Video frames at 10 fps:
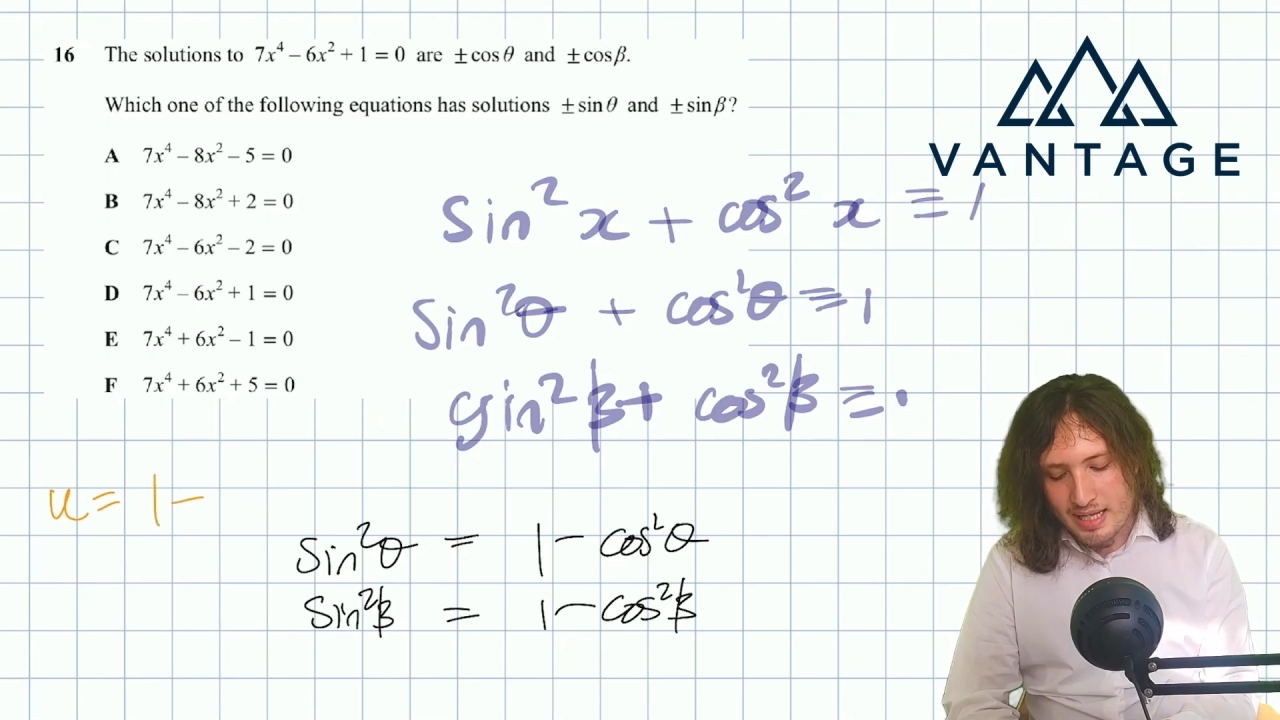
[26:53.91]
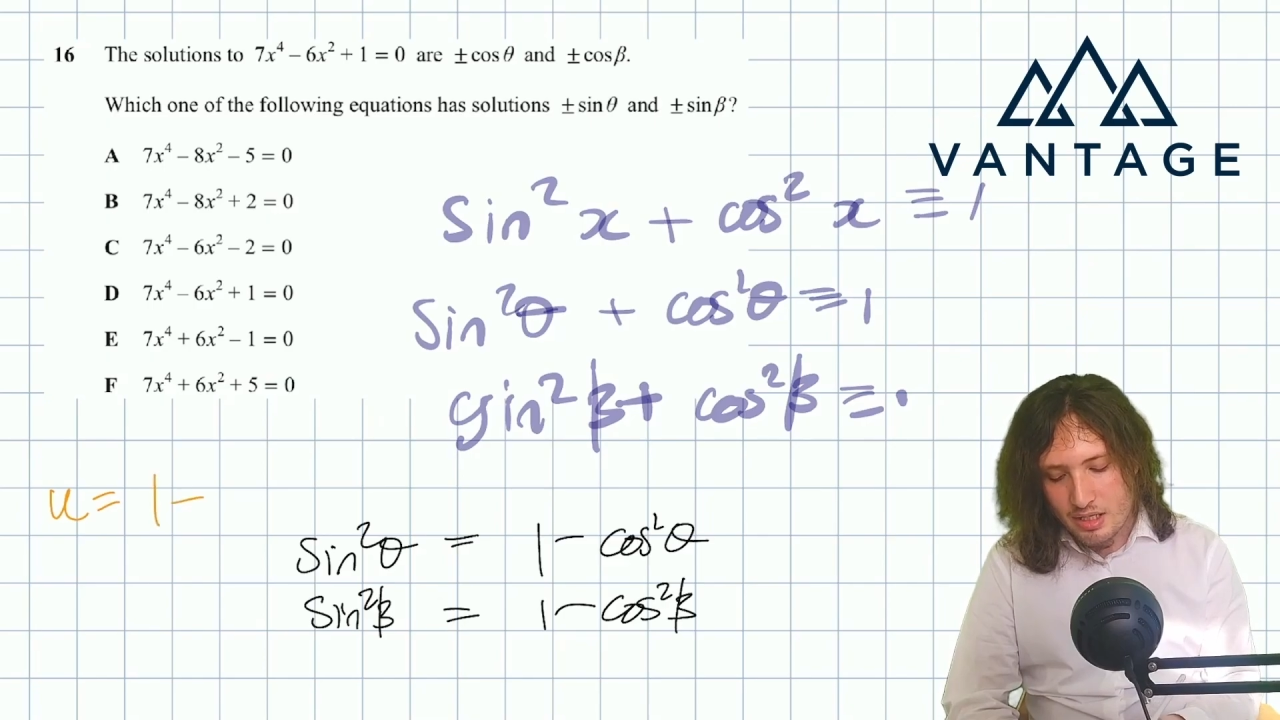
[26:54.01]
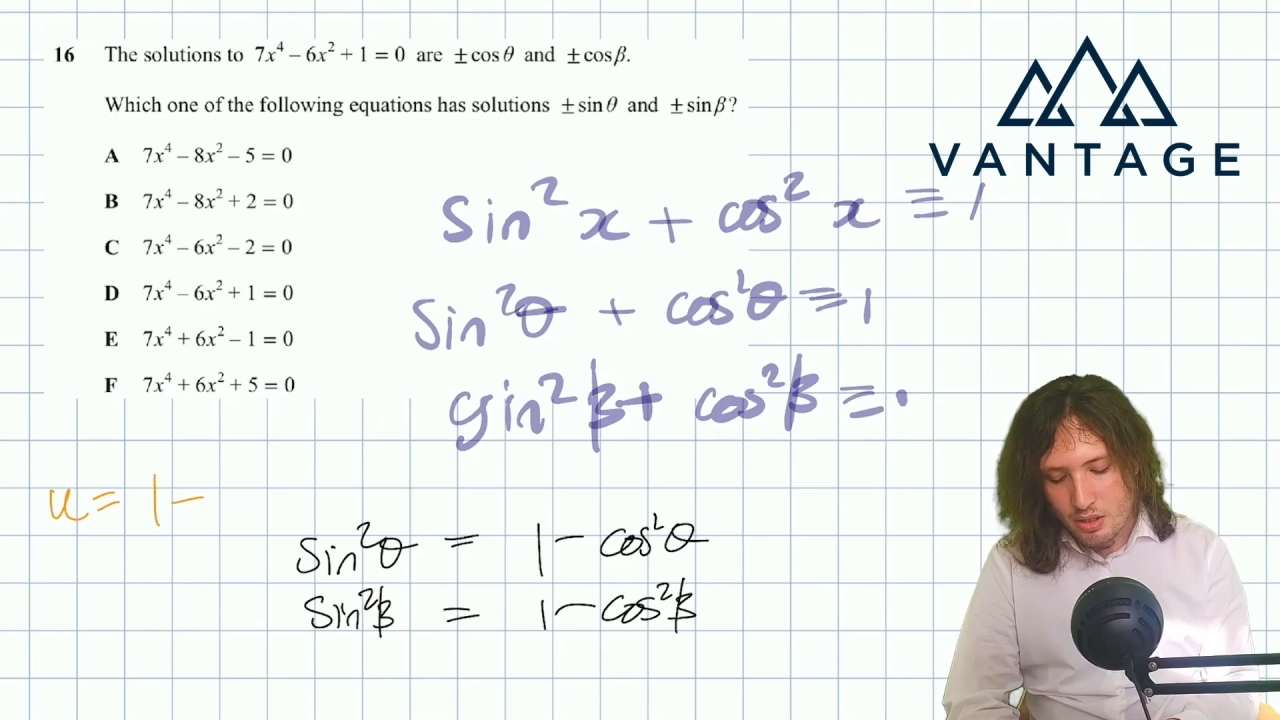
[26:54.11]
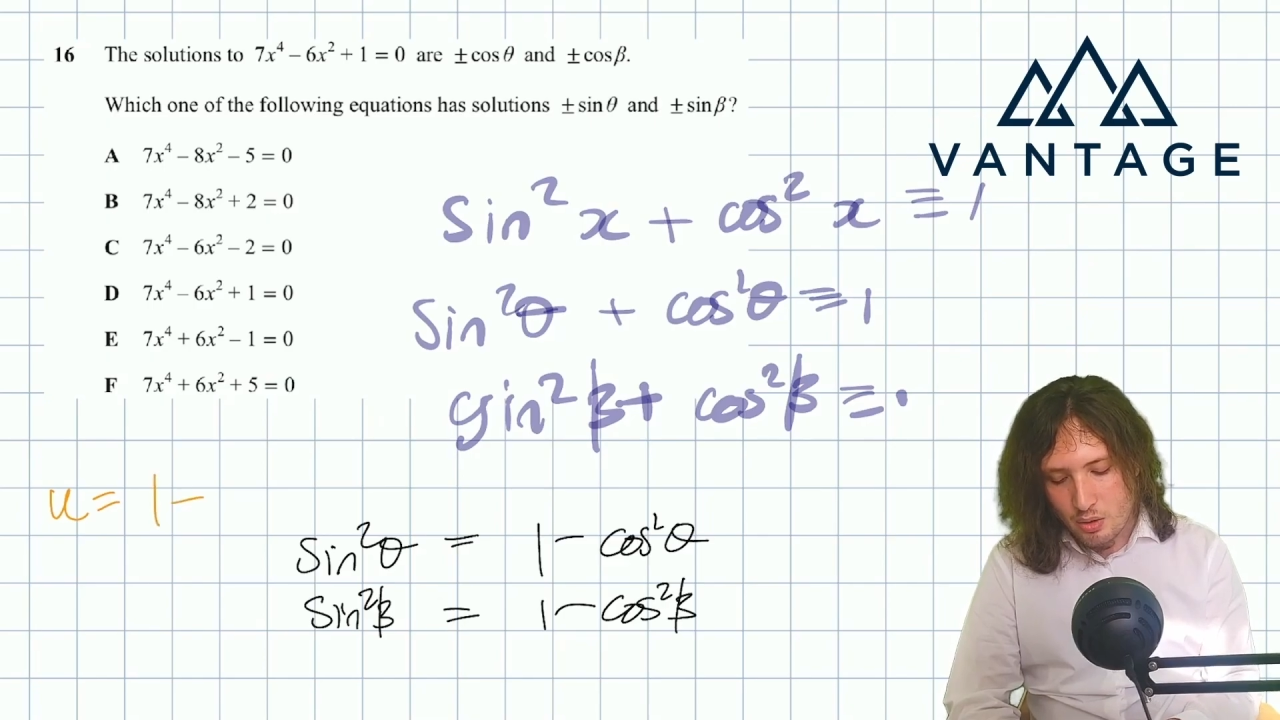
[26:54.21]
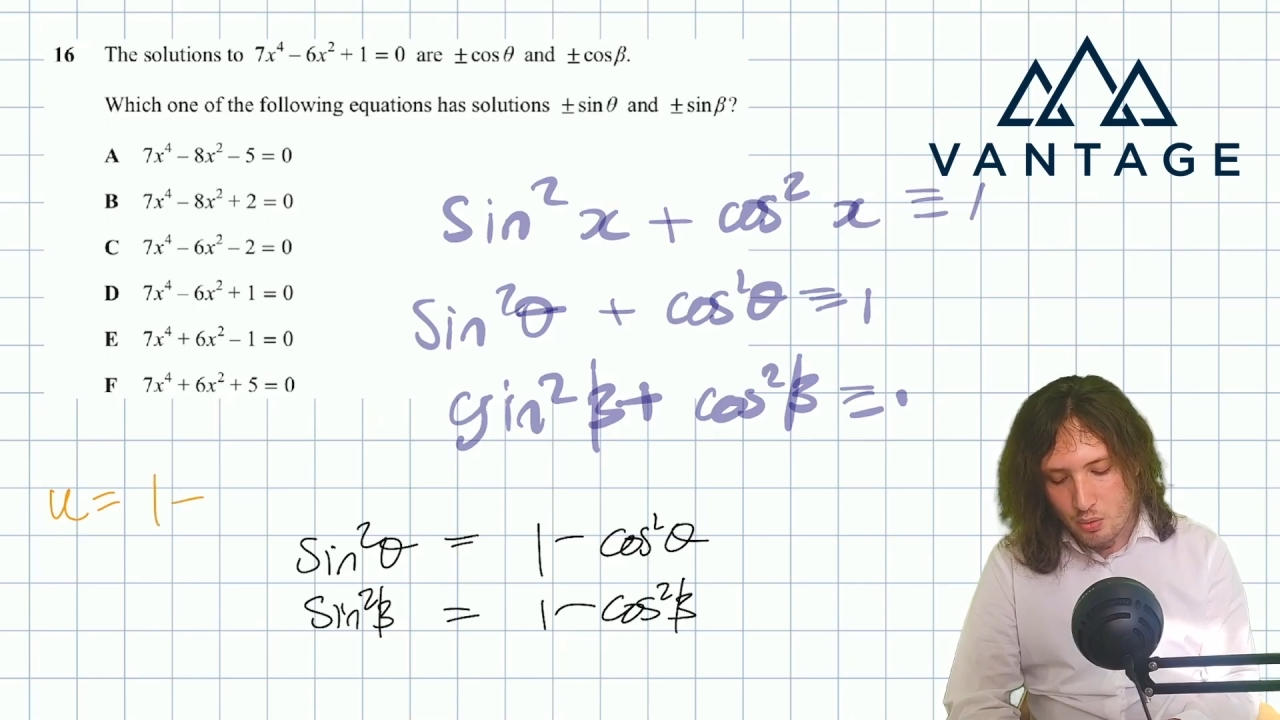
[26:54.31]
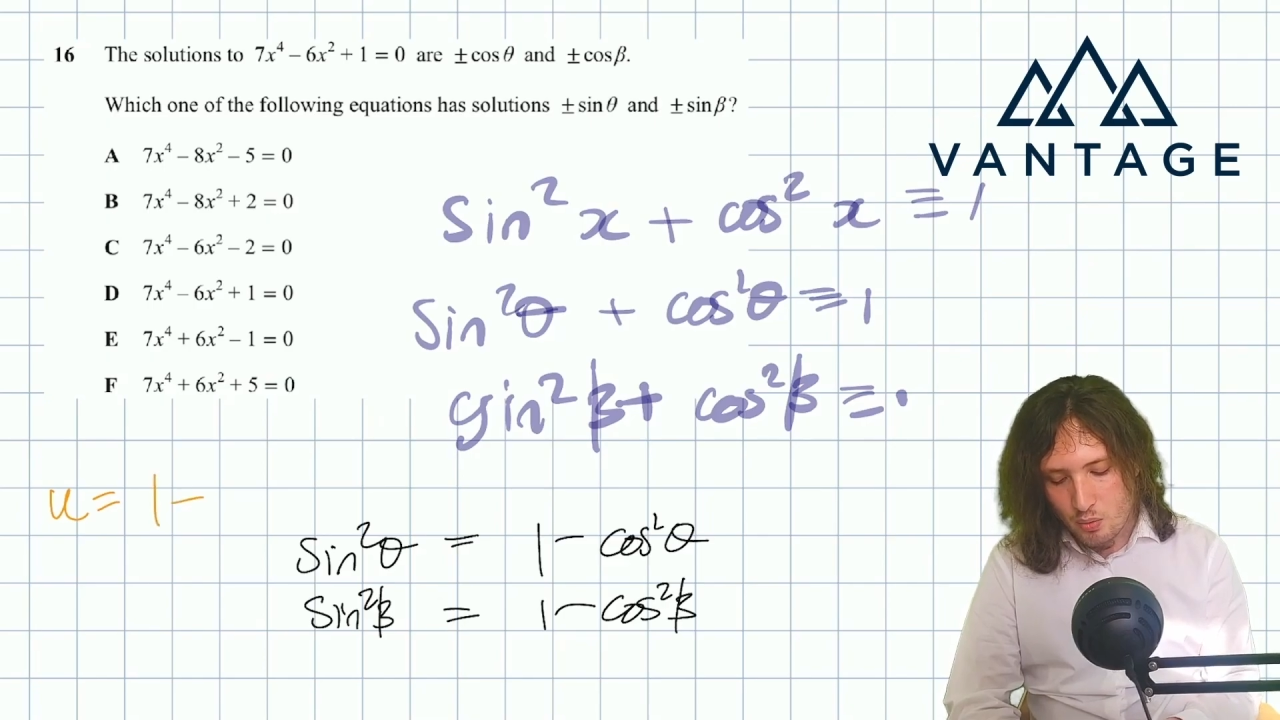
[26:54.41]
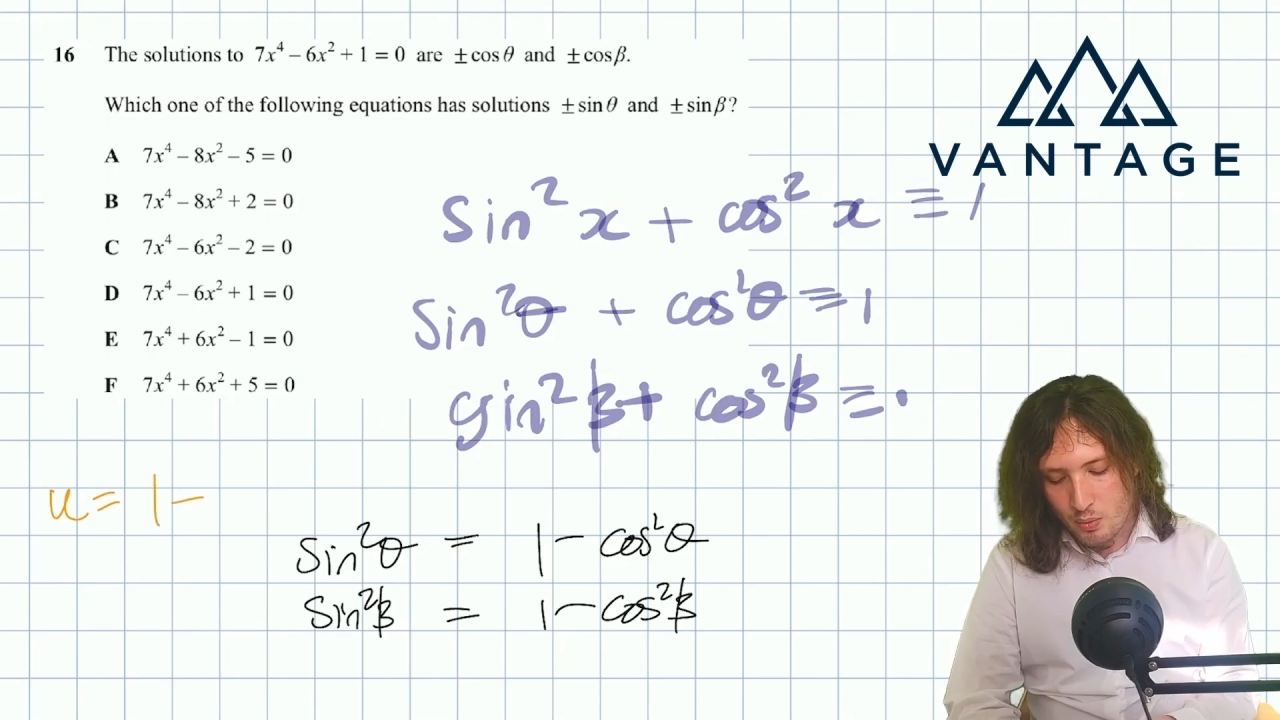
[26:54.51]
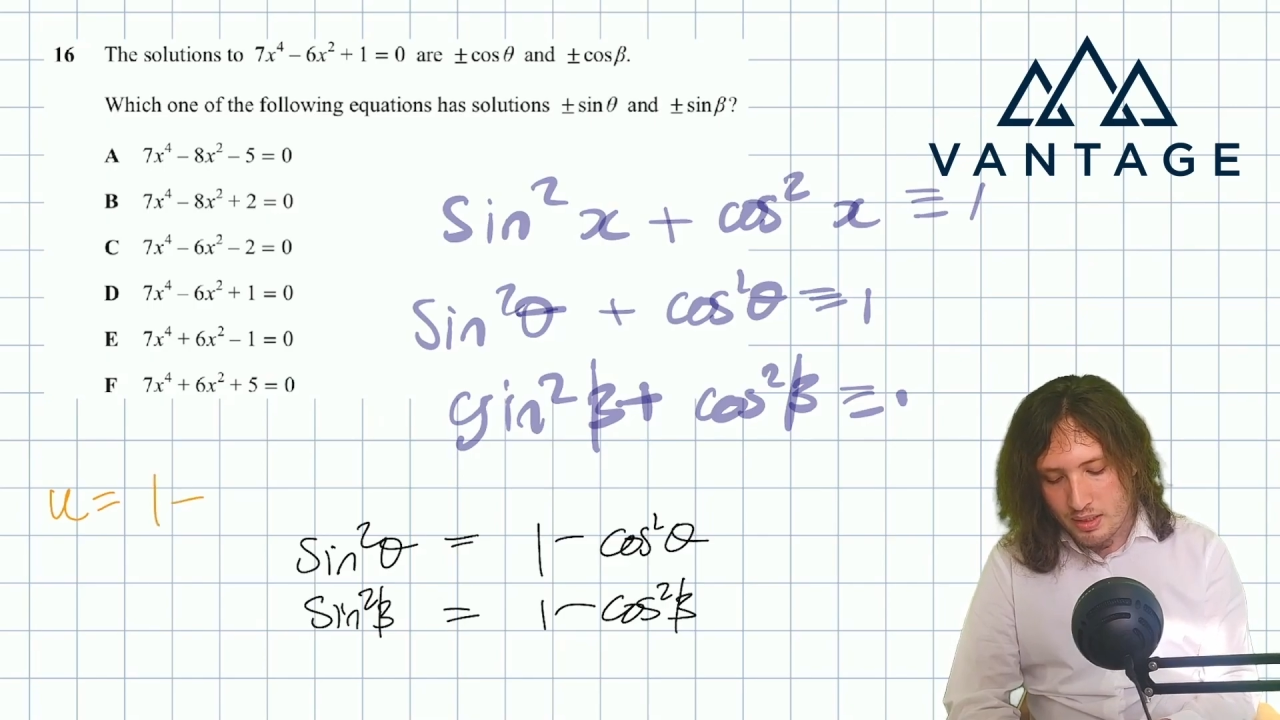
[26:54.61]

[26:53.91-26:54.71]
u